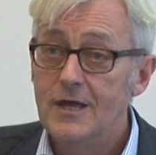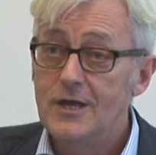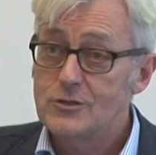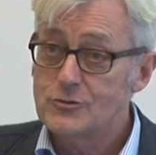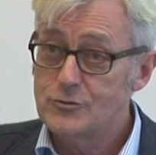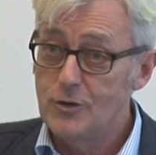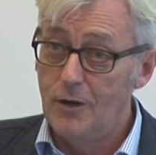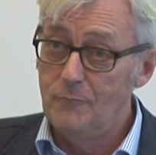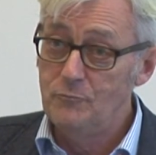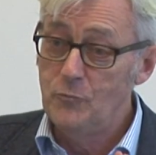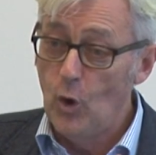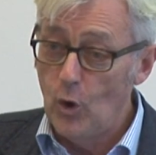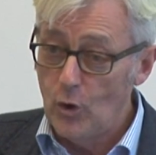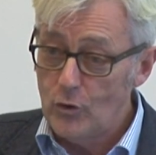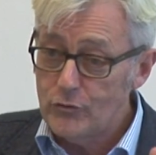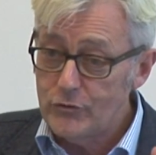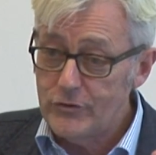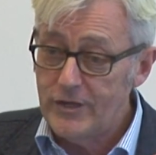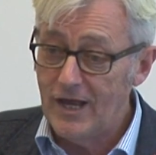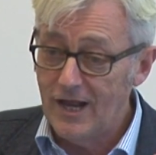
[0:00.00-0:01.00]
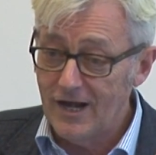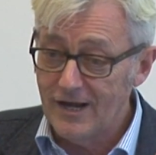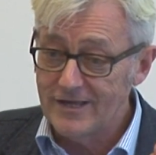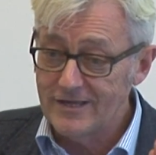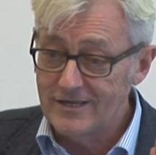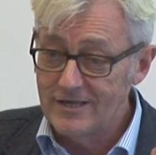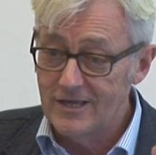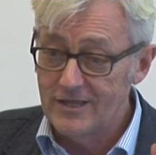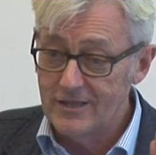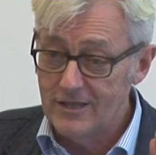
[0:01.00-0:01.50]
So I'm not
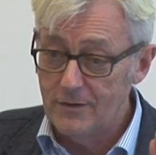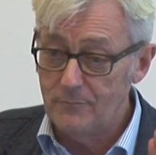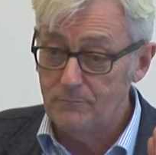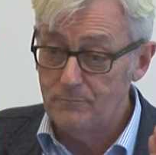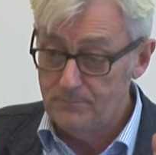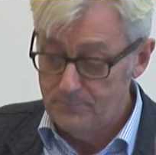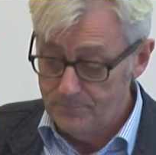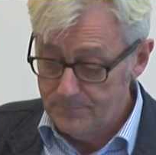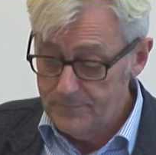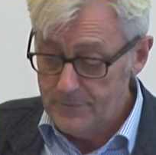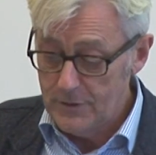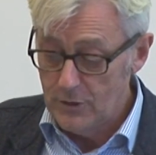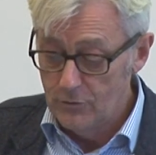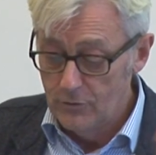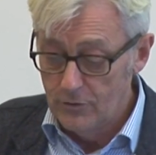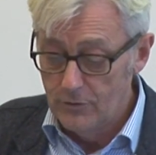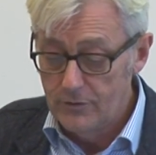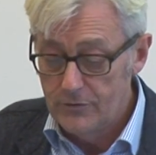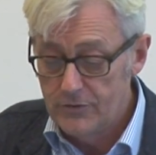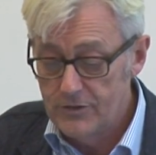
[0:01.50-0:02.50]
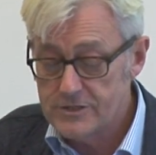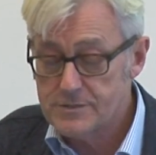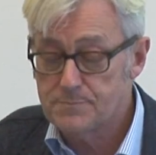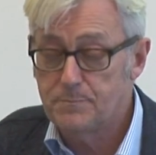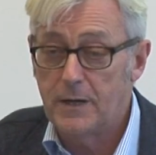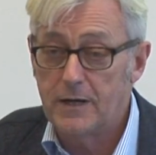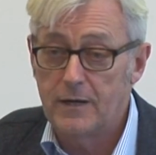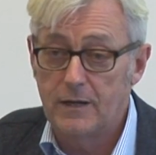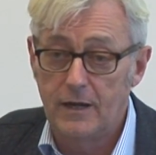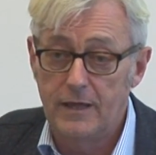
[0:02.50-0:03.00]
telling you that, you know, the
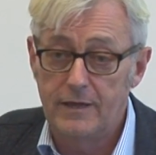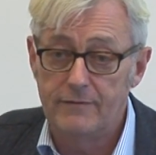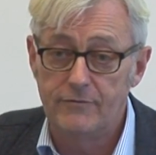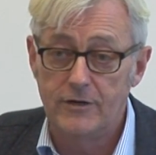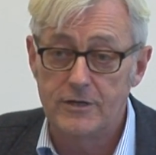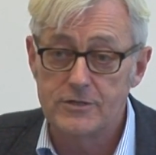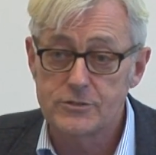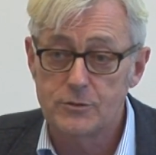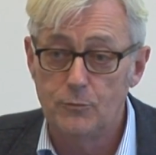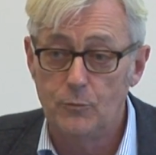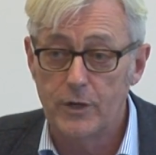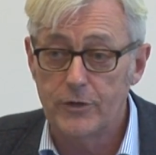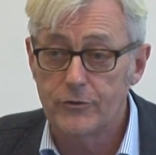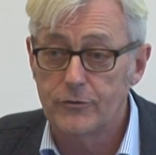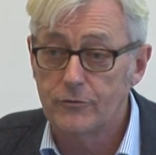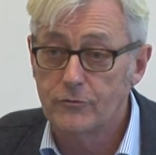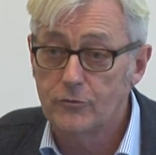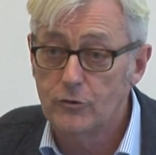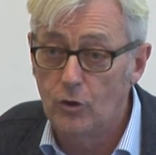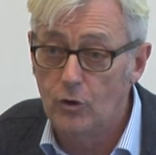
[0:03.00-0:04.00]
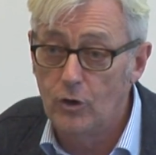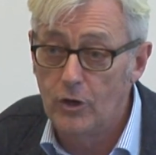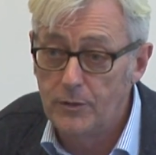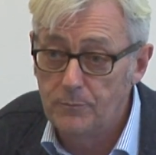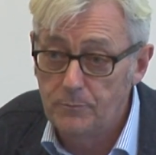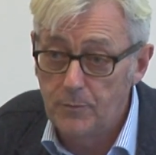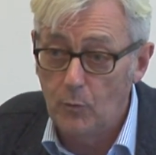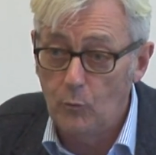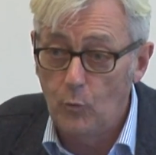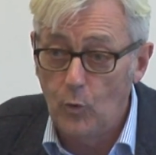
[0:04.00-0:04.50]
Spirit Level is the word of
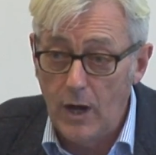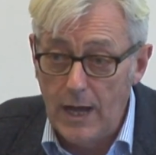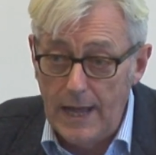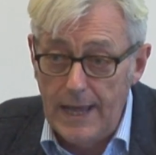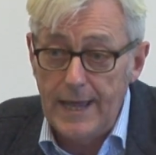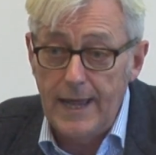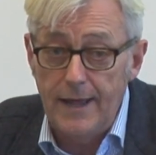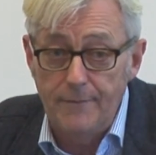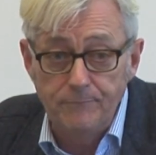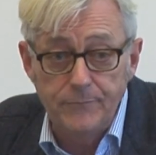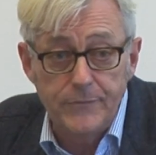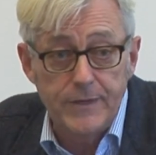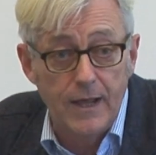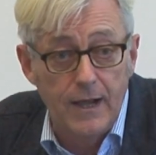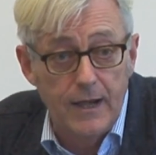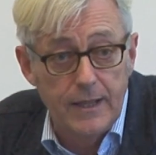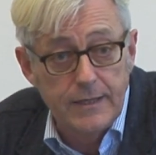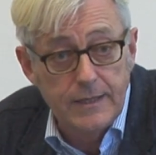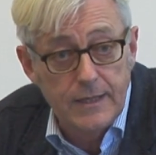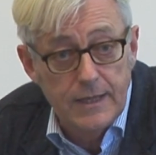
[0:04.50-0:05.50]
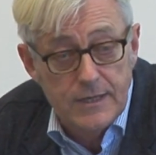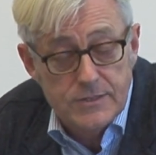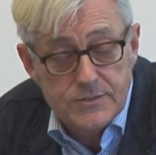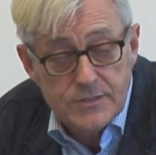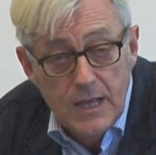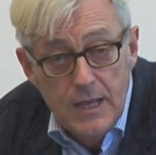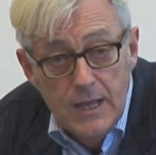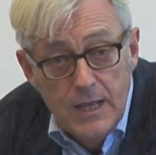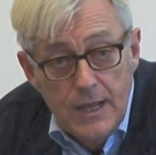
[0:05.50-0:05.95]
God, but what I am telling you is